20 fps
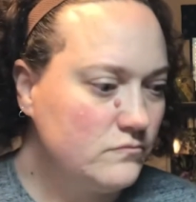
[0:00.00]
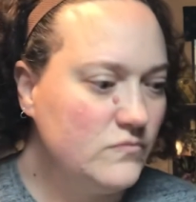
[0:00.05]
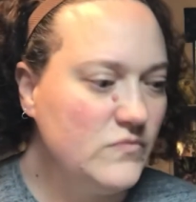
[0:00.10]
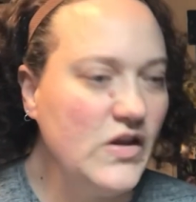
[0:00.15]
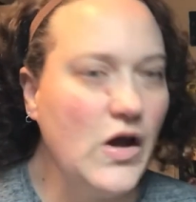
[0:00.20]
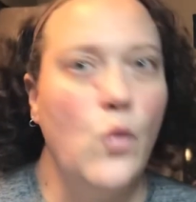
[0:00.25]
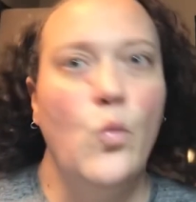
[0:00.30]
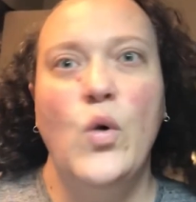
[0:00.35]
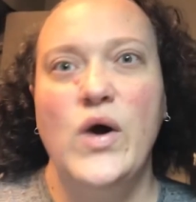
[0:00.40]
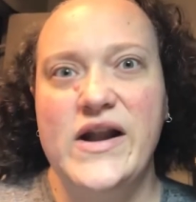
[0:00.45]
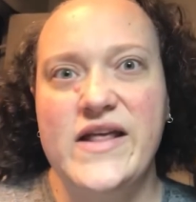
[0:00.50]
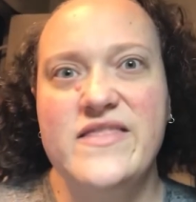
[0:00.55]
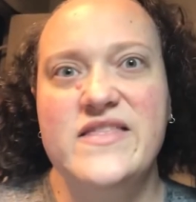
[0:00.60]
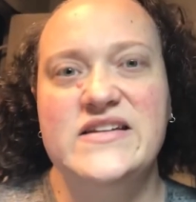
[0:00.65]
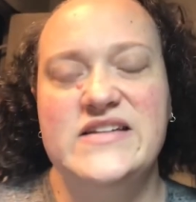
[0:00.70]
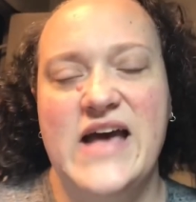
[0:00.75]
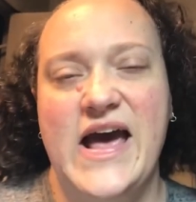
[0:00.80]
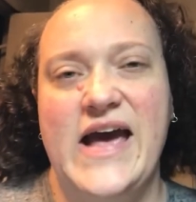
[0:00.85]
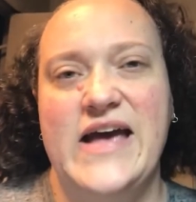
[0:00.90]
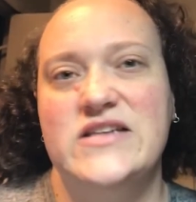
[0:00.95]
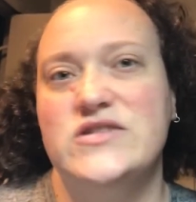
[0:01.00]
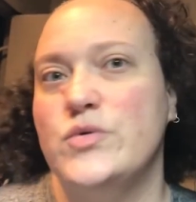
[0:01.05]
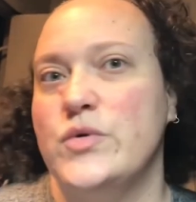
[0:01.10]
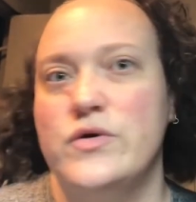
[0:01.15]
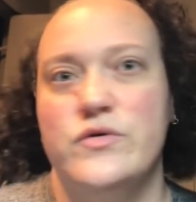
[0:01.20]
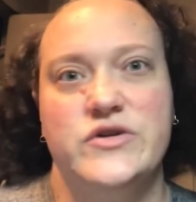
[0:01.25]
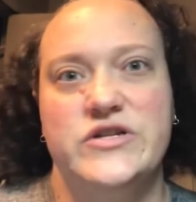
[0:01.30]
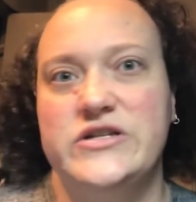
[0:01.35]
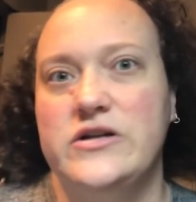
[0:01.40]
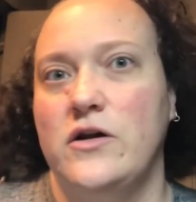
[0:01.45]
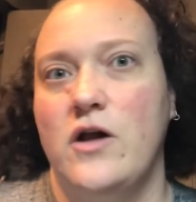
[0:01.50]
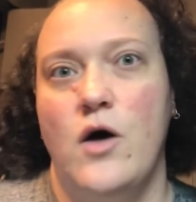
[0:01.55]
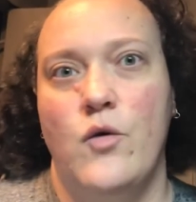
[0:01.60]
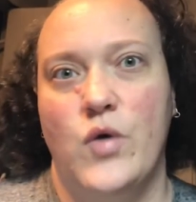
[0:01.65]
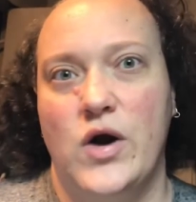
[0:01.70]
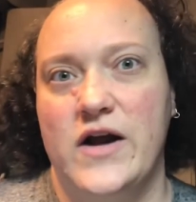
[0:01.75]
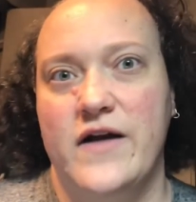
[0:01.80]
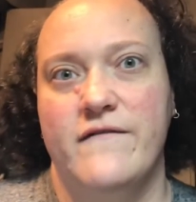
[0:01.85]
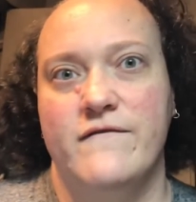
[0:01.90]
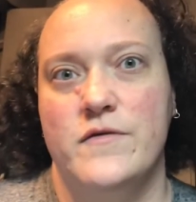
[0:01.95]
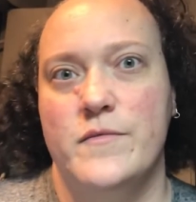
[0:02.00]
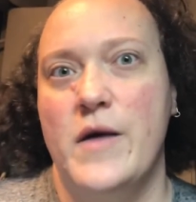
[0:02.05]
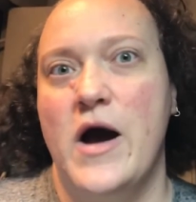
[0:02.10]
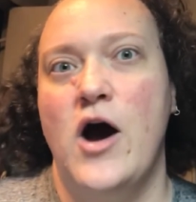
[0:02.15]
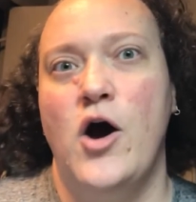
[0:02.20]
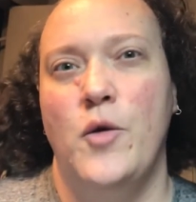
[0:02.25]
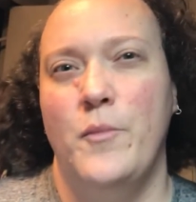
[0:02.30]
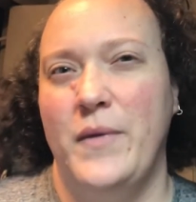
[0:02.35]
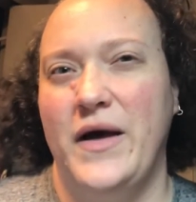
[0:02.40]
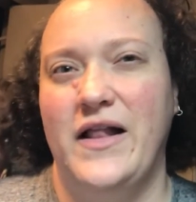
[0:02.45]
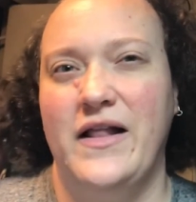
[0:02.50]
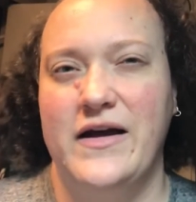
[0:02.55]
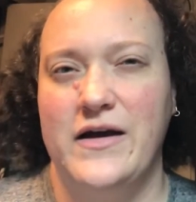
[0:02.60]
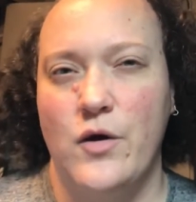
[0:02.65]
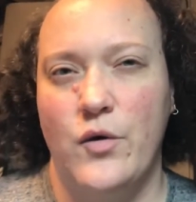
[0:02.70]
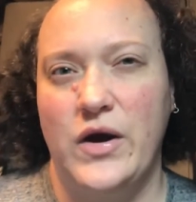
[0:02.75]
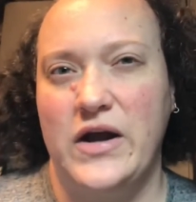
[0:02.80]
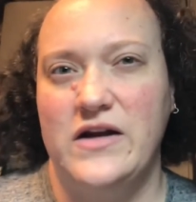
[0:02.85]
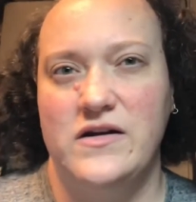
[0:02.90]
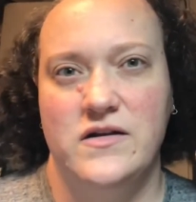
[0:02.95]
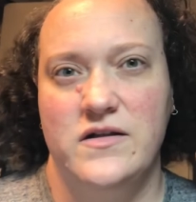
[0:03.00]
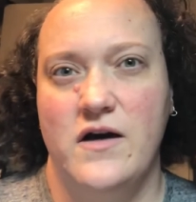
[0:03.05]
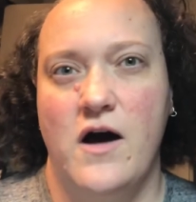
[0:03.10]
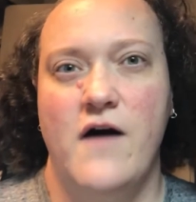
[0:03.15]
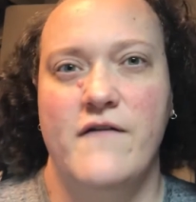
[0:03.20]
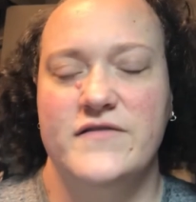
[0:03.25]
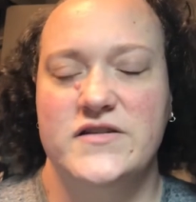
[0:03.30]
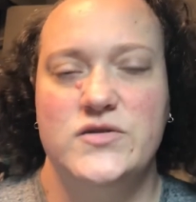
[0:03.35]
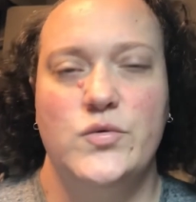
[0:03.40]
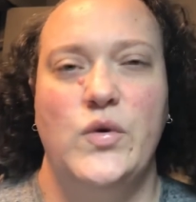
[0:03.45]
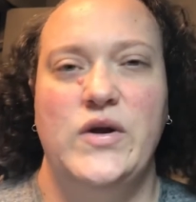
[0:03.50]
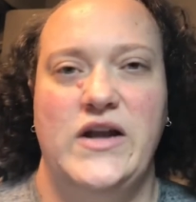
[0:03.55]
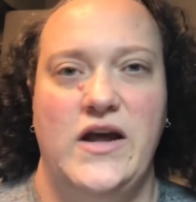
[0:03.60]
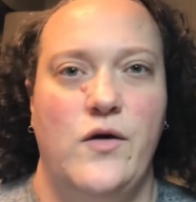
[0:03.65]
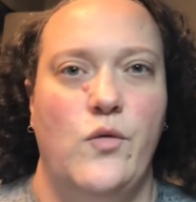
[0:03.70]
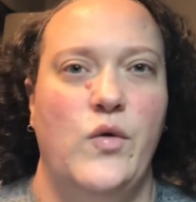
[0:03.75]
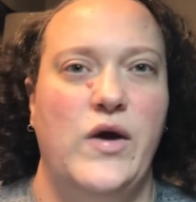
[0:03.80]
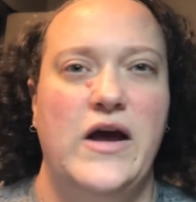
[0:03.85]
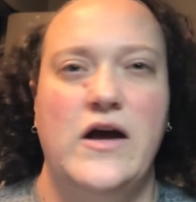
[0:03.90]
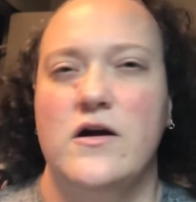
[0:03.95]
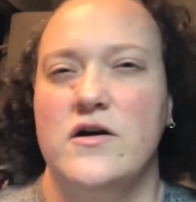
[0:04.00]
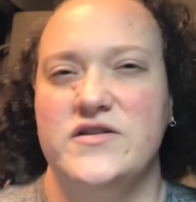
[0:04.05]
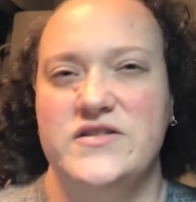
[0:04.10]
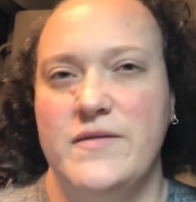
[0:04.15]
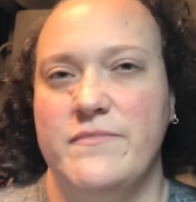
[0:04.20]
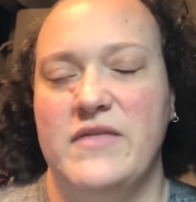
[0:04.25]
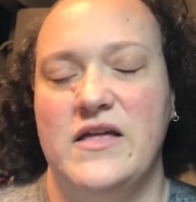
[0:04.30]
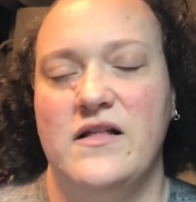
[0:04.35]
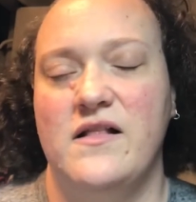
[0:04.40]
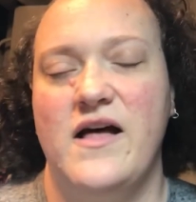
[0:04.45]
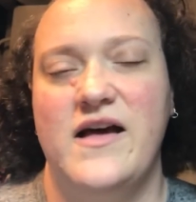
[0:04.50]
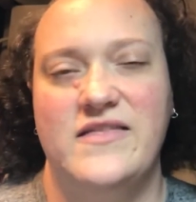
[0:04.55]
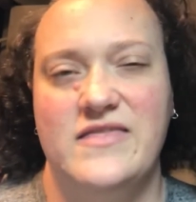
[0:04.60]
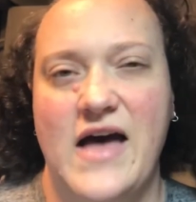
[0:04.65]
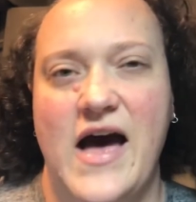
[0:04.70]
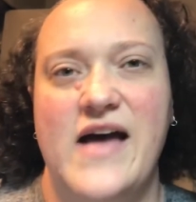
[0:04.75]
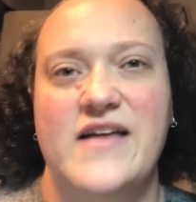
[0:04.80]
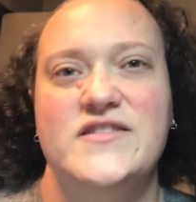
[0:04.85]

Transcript: one of the days we were still all working from home, but like going into the office one day a week or something like that.